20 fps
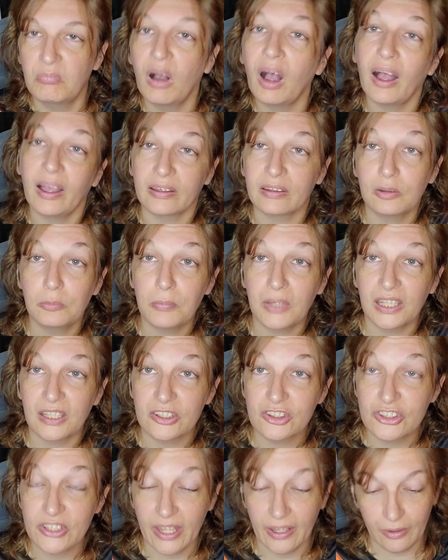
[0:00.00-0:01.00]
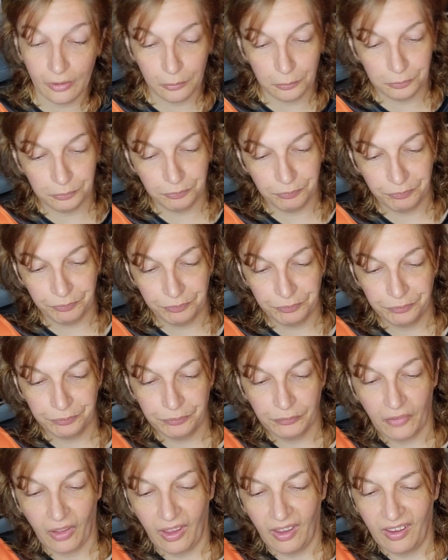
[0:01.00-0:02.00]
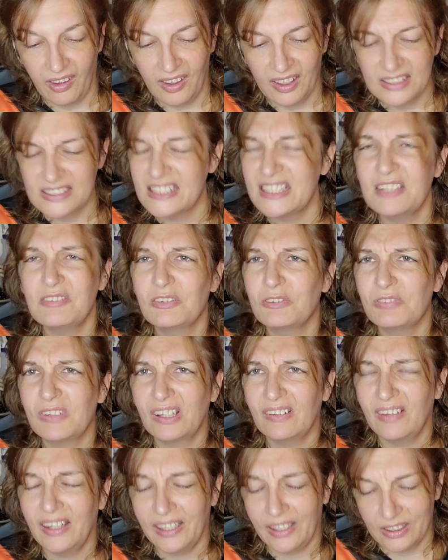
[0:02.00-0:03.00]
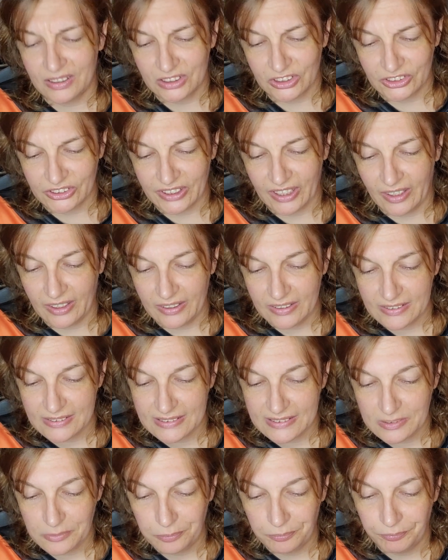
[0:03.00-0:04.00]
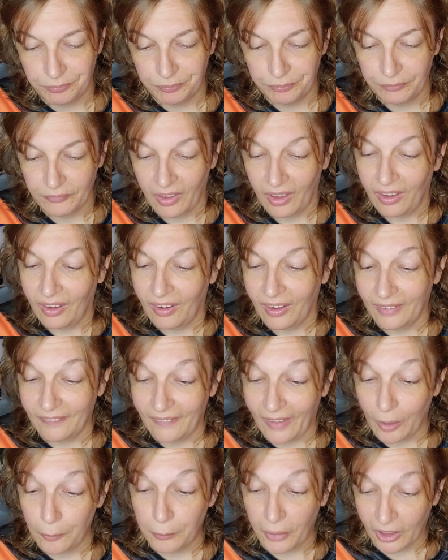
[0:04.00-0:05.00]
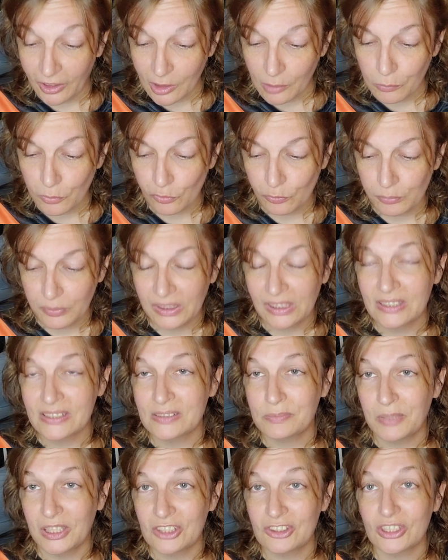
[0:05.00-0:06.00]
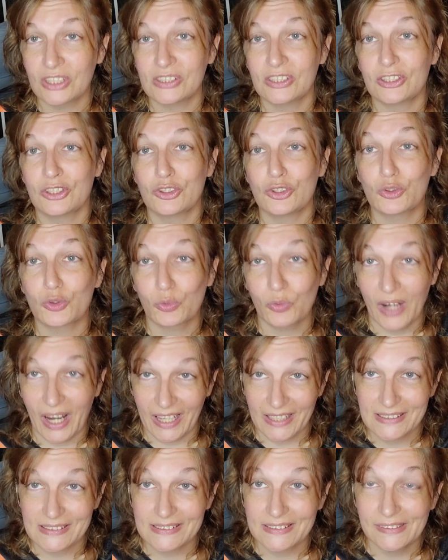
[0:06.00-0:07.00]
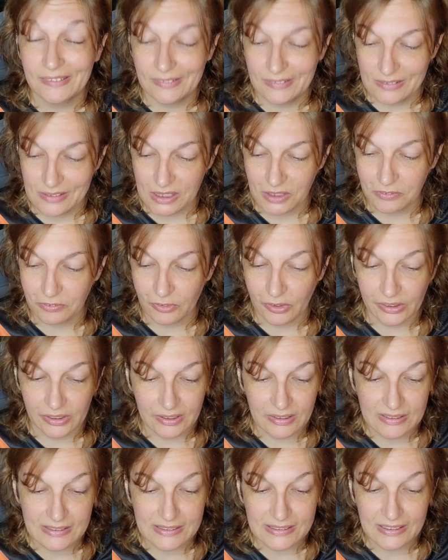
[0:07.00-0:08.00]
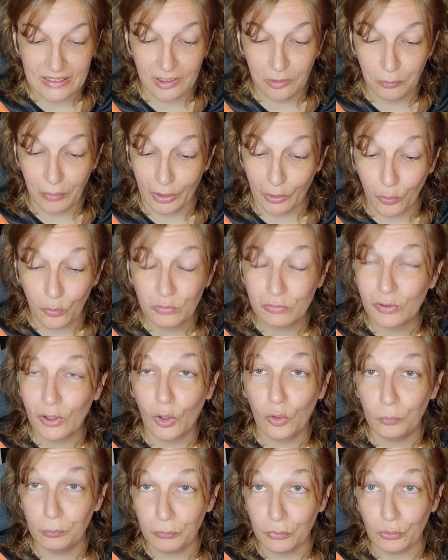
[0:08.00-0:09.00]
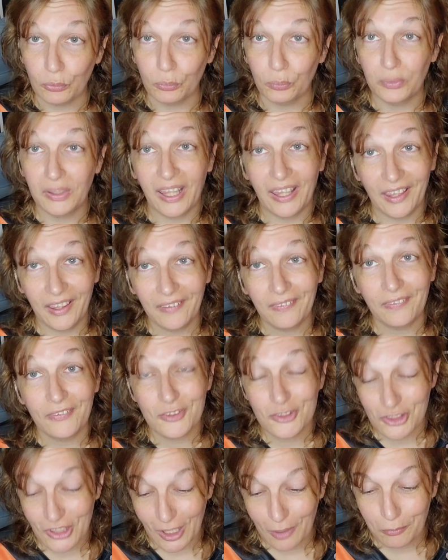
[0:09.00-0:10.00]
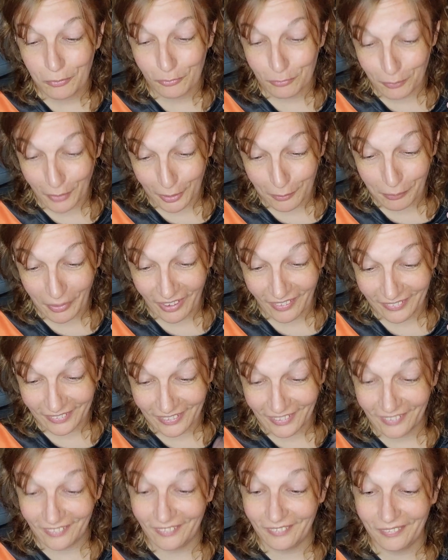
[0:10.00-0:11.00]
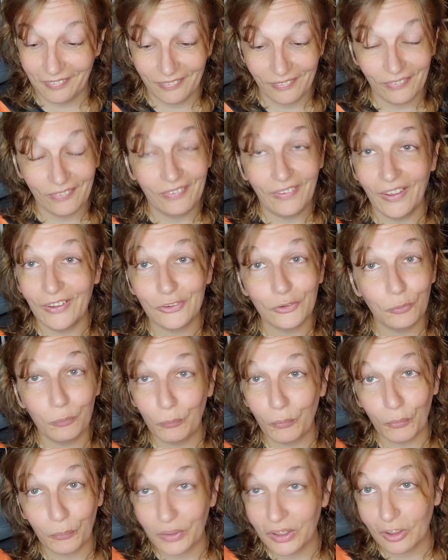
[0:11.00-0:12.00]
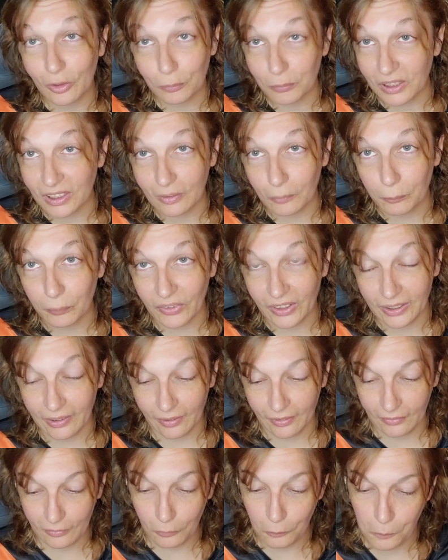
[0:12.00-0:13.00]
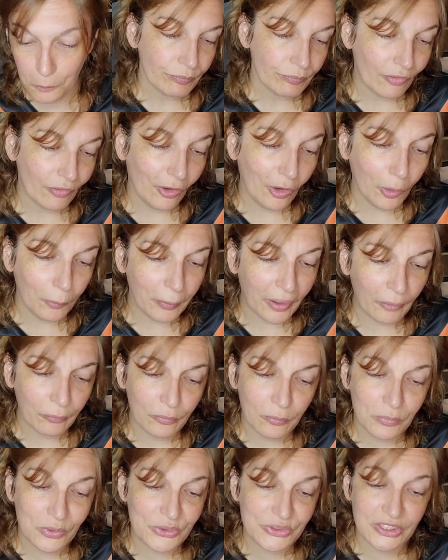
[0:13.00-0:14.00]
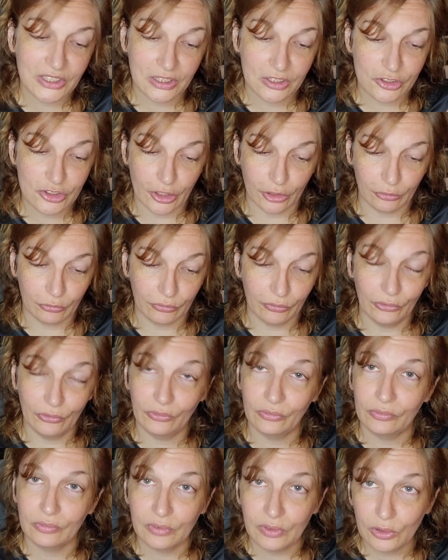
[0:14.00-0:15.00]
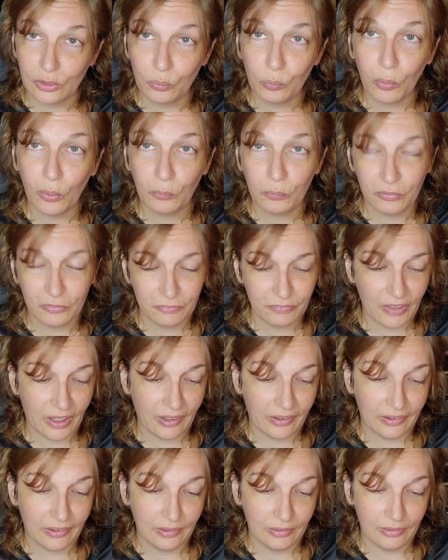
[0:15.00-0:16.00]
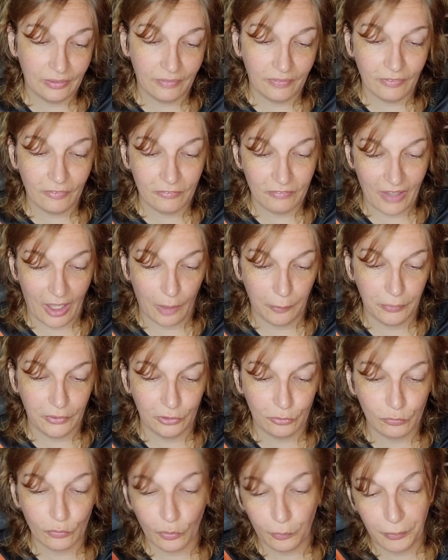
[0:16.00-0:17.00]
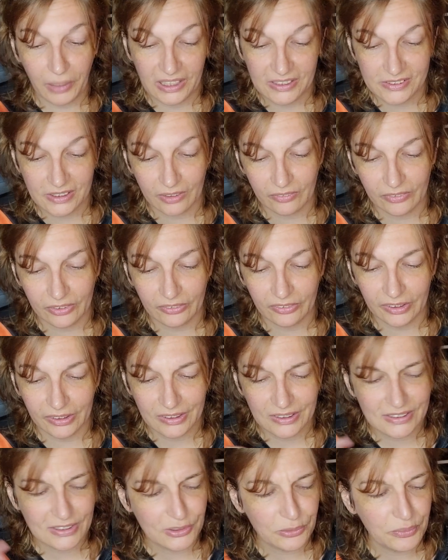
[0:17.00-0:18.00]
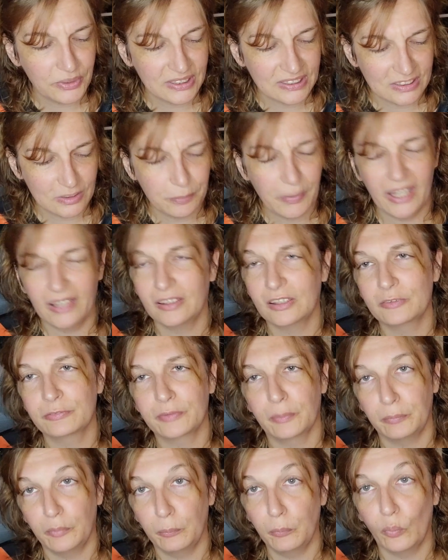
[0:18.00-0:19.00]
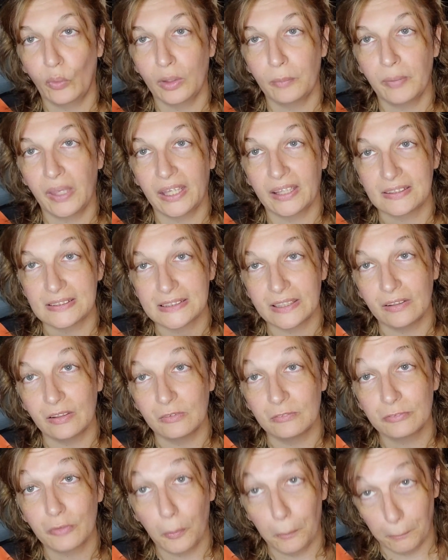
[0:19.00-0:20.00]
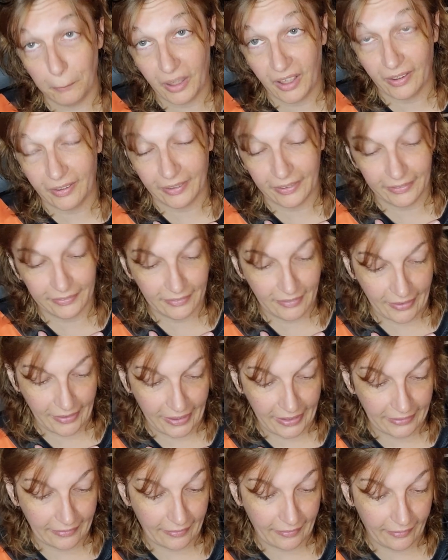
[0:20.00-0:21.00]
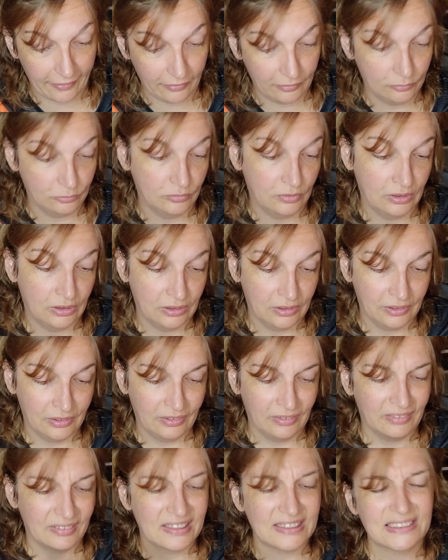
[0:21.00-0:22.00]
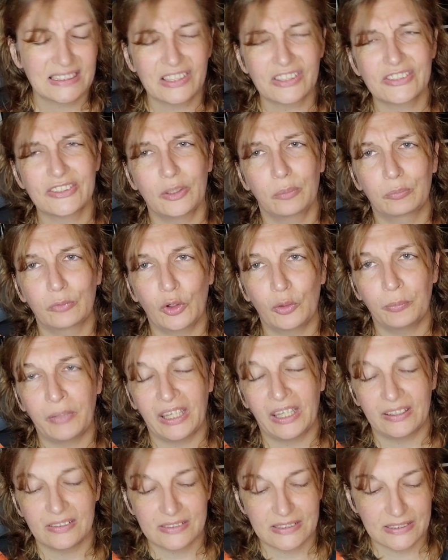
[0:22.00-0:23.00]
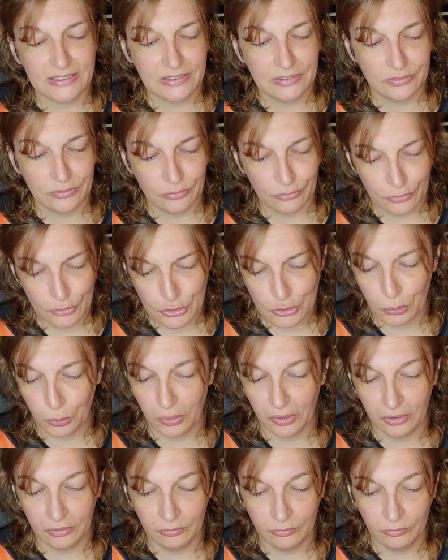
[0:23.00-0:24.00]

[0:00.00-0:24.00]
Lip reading: I could manage that. Didn't even feel like exercise. And that body movement has made such a drastic difference in my overall mood and the shape of my body that you won't hear me complaining. About the music in general, you won't find the vapid romantic lyrics you'd expect from the boy bands of my heyday. Is there some romance? Sure.